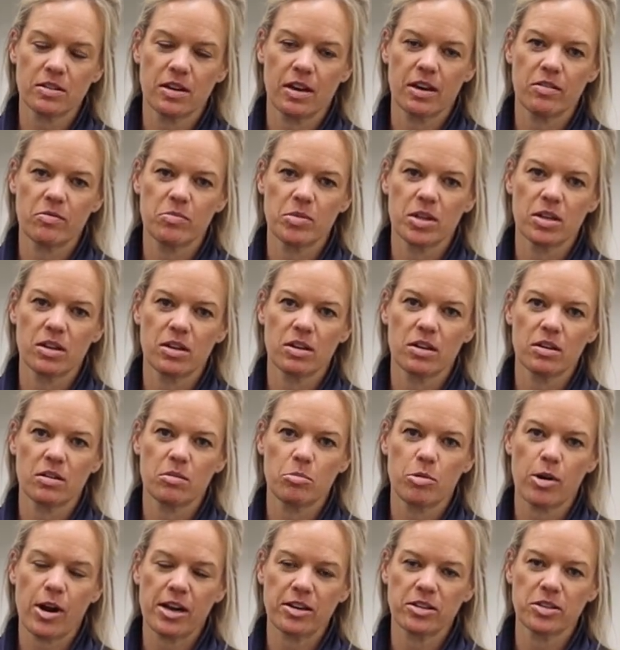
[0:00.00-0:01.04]
I've been a
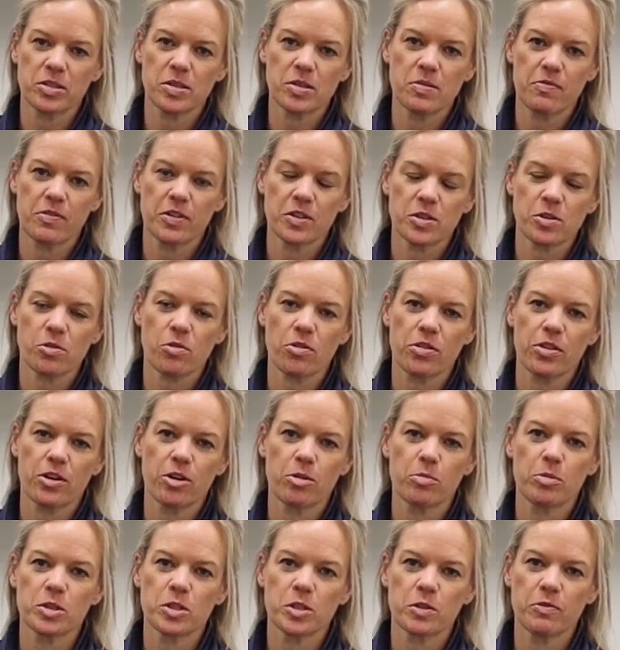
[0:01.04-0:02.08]
practicing physical
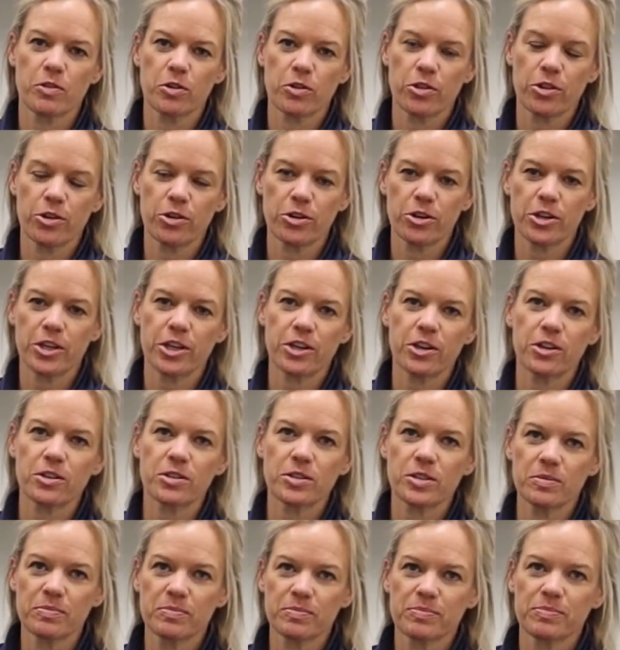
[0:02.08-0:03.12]
therapist for 30
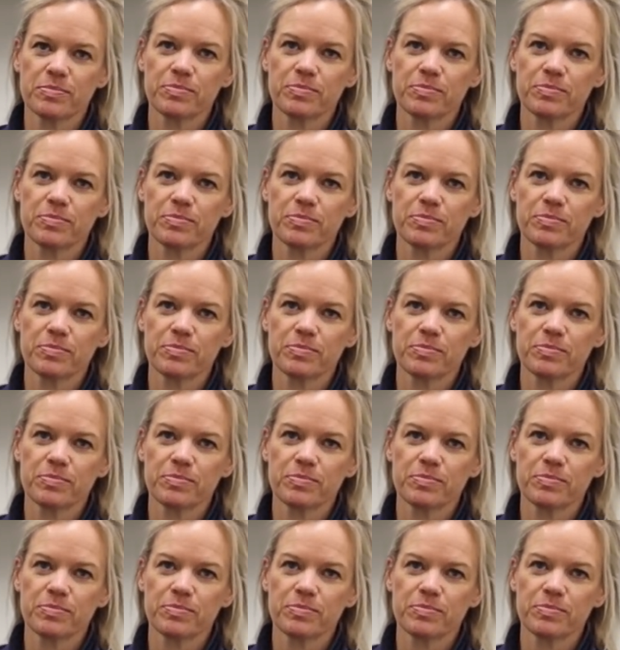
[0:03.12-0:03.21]
years.